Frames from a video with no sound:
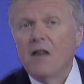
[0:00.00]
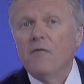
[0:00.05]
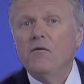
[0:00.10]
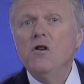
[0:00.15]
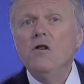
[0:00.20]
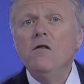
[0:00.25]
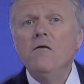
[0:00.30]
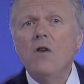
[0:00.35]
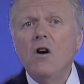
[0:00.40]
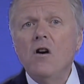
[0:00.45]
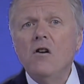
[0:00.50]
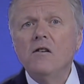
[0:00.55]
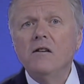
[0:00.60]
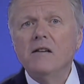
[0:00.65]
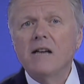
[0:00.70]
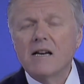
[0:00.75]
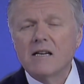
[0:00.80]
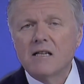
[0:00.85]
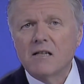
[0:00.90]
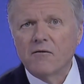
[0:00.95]
If you
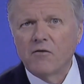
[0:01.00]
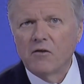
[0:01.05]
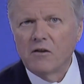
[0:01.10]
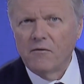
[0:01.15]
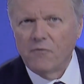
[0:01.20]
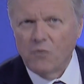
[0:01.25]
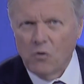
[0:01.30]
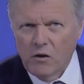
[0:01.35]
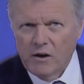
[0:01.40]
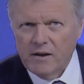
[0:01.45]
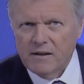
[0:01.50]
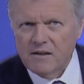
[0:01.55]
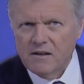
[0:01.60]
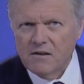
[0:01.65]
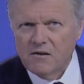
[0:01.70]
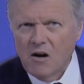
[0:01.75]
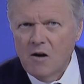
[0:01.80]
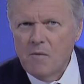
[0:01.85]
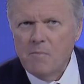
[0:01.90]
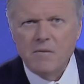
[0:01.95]
vote yes for The
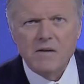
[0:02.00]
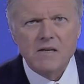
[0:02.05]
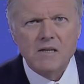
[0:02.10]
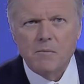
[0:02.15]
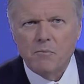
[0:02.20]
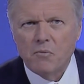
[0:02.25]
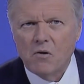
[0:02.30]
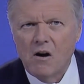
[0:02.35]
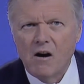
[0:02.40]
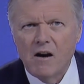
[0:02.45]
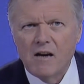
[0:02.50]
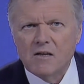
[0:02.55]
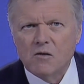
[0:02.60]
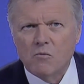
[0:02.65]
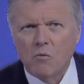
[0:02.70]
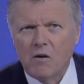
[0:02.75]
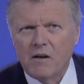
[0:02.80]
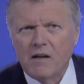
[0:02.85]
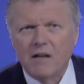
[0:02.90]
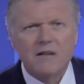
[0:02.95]
Voice, don't be
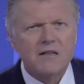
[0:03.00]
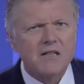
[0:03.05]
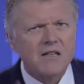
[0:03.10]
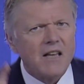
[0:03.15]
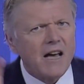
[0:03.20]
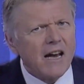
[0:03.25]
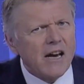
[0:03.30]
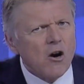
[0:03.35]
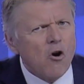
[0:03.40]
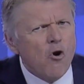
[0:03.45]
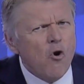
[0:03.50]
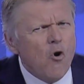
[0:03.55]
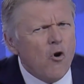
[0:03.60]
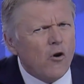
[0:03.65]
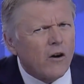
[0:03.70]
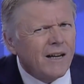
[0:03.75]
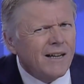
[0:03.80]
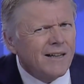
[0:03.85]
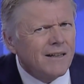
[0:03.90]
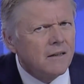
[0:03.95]
surprised what else they
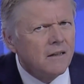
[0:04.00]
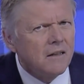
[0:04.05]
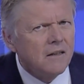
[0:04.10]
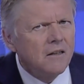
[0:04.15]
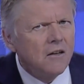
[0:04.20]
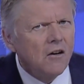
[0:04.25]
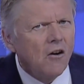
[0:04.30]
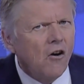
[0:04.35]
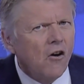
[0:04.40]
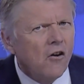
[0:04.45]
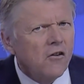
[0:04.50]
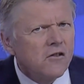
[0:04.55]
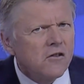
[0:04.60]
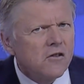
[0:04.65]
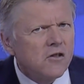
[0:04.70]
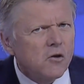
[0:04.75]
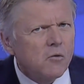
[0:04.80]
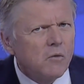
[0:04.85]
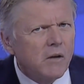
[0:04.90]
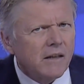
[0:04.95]
hook
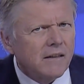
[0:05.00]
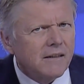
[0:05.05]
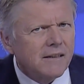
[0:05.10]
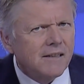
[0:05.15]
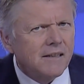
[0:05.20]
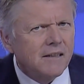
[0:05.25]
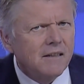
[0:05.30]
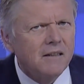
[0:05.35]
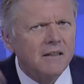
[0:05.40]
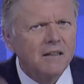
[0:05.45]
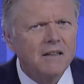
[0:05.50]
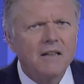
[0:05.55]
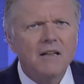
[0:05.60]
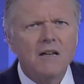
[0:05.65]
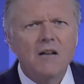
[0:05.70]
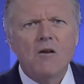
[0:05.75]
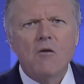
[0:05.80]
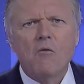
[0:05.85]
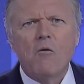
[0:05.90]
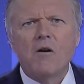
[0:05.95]
onto it.
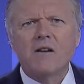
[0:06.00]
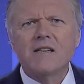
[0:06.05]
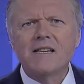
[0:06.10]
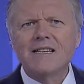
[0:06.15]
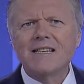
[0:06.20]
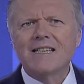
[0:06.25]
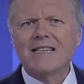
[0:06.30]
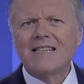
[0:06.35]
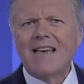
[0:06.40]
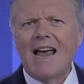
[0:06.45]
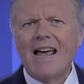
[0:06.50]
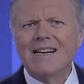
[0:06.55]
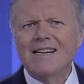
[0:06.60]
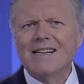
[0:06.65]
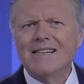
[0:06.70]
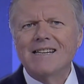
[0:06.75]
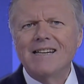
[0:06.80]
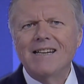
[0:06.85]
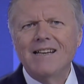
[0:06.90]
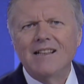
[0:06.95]
What
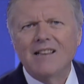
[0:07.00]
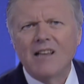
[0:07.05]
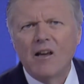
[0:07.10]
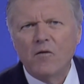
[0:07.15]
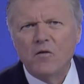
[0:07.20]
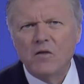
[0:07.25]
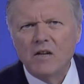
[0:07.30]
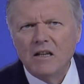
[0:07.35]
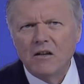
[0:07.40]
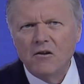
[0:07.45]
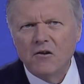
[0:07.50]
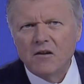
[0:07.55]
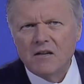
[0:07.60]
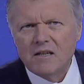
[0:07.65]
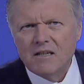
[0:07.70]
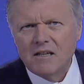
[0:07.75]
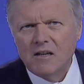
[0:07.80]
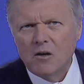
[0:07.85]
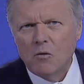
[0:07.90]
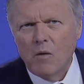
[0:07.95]
insanity and lefty
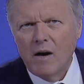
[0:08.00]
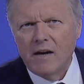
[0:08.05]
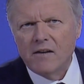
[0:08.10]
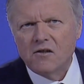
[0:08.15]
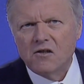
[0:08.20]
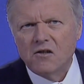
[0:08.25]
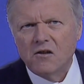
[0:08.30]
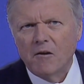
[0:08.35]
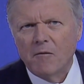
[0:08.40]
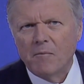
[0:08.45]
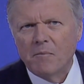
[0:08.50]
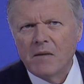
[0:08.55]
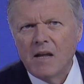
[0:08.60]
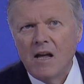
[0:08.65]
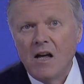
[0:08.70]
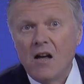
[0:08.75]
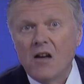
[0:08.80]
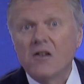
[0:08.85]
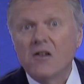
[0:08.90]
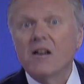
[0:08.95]
lunacy awaits you.
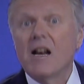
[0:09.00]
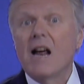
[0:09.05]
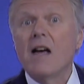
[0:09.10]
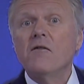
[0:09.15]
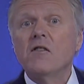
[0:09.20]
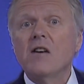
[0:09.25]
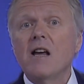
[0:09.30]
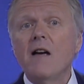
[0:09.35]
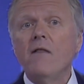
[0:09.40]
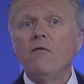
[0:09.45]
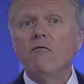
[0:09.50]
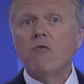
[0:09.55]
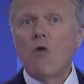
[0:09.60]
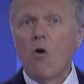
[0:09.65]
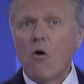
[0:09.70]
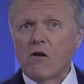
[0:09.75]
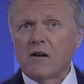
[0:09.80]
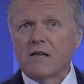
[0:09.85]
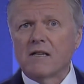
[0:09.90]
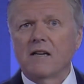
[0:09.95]
You'd have to have
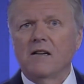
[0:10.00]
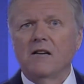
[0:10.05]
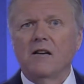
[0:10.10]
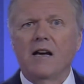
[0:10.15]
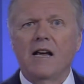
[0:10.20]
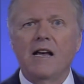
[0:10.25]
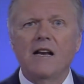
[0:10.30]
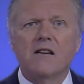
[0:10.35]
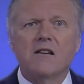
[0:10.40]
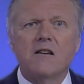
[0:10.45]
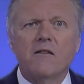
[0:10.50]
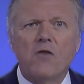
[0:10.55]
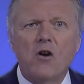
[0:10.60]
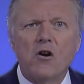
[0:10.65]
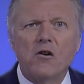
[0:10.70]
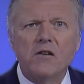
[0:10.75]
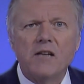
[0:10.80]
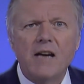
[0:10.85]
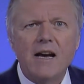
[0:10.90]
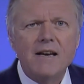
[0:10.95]
rocks in your head to
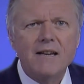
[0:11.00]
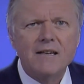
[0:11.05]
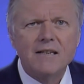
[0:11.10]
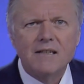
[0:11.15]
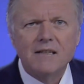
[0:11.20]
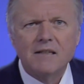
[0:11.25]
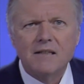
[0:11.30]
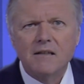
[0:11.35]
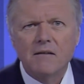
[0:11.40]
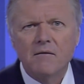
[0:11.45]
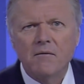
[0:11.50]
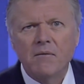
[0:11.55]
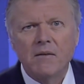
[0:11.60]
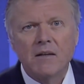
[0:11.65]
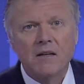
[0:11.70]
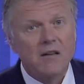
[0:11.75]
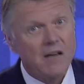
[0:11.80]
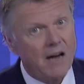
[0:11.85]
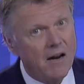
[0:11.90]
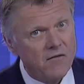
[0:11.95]
vote yes.
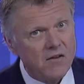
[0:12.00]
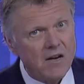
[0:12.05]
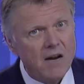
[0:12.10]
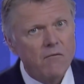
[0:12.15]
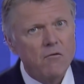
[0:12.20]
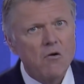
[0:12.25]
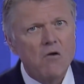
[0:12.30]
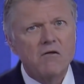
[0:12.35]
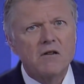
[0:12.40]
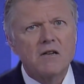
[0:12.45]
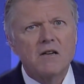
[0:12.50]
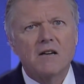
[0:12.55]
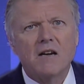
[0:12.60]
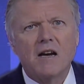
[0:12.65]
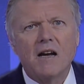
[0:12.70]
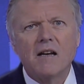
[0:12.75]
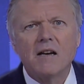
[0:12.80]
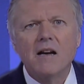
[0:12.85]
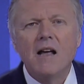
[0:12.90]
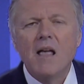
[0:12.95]
You'd have to have rocks
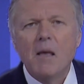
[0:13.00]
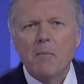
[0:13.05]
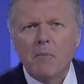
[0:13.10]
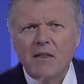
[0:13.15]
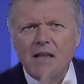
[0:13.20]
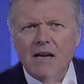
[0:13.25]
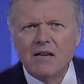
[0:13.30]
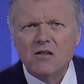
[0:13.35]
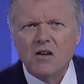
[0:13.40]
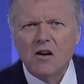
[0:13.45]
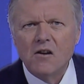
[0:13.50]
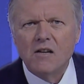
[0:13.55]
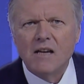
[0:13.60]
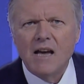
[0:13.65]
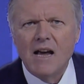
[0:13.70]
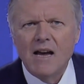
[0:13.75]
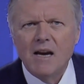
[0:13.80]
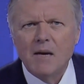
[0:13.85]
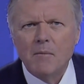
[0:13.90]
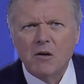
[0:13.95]
in your head. But that's
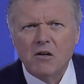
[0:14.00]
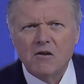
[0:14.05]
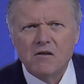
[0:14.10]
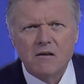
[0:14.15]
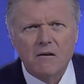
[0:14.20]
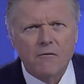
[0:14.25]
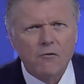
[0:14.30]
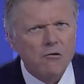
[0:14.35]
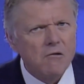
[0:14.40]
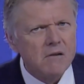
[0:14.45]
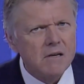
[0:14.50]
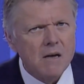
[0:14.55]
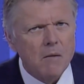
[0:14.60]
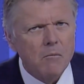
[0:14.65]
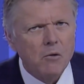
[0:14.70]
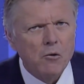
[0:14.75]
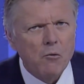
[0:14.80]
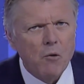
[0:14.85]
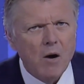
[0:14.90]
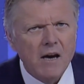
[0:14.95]
okay, because if you're in
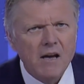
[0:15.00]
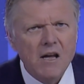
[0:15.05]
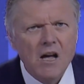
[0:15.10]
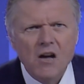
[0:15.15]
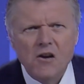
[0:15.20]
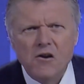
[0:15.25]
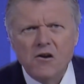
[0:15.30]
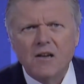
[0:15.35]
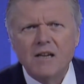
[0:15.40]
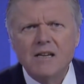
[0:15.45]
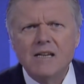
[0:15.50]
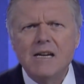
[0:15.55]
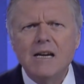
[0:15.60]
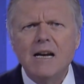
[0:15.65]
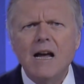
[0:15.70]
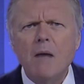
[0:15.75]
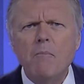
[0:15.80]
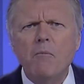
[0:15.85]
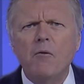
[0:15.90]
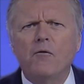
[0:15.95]
WA, you can
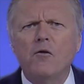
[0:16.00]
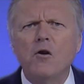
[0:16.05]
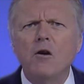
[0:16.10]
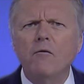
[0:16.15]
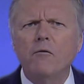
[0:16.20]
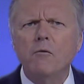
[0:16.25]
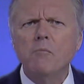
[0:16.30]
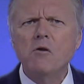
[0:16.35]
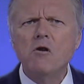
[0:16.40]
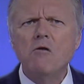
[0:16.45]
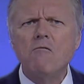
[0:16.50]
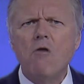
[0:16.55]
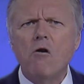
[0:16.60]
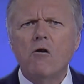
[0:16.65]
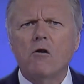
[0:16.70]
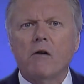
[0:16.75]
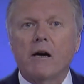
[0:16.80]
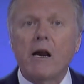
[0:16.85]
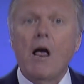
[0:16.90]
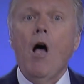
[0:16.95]
dig up a few from your
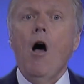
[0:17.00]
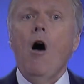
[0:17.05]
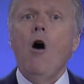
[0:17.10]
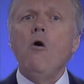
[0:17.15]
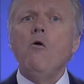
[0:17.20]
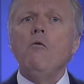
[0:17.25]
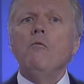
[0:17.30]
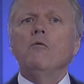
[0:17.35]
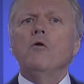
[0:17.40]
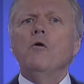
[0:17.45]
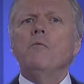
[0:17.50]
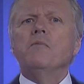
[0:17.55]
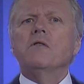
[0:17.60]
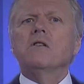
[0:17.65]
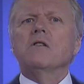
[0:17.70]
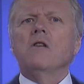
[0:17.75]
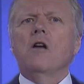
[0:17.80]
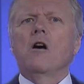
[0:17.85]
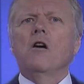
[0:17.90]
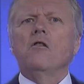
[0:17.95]
rockery. Oh,
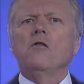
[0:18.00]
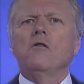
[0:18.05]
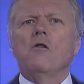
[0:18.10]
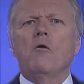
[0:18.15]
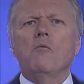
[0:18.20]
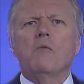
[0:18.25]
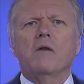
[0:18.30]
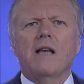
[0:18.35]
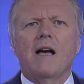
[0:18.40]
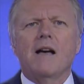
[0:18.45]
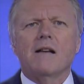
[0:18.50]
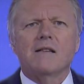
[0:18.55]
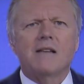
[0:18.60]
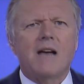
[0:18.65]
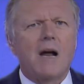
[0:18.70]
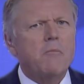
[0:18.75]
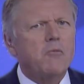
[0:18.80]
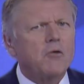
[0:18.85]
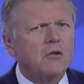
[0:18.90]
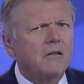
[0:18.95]
oops, no, not
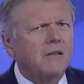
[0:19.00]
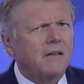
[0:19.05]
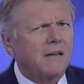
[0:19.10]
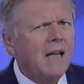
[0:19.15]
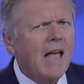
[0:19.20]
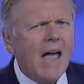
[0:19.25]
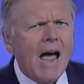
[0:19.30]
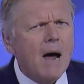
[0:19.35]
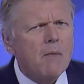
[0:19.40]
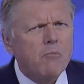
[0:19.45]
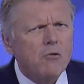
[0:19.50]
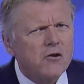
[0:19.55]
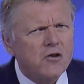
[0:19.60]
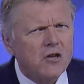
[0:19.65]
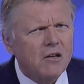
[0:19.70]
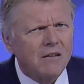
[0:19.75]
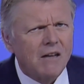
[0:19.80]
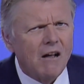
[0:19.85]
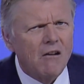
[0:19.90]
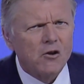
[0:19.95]
without an
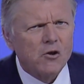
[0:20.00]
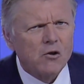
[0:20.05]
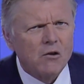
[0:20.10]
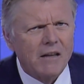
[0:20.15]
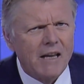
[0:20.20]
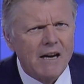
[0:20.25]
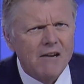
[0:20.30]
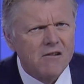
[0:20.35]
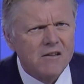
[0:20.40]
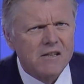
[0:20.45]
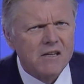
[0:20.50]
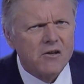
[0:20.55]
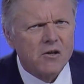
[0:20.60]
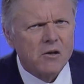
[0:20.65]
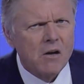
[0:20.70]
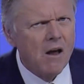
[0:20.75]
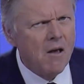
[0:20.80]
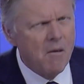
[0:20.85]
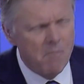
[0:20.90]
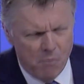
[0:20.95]
Aboriginal cultural
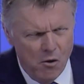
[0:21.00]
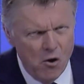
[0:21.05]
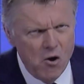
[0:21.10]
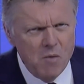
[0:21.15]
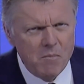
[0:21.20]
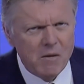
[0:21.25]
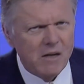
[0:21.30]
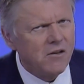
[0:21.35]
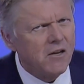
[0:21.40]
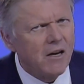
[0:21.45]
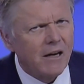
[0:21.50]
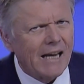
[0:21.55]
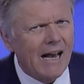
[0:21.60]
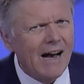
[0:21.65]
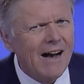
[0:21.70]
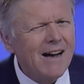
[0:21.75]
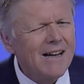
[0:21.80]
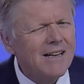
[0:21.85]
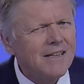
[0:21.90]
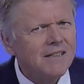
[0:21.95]
heritage permit. You
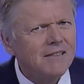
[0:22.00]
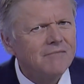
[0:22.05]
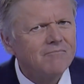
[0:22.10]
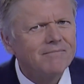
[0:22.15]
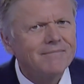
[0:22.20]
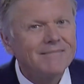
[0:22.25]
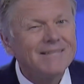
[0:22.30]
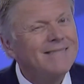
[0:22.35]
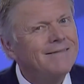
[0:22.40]
can't.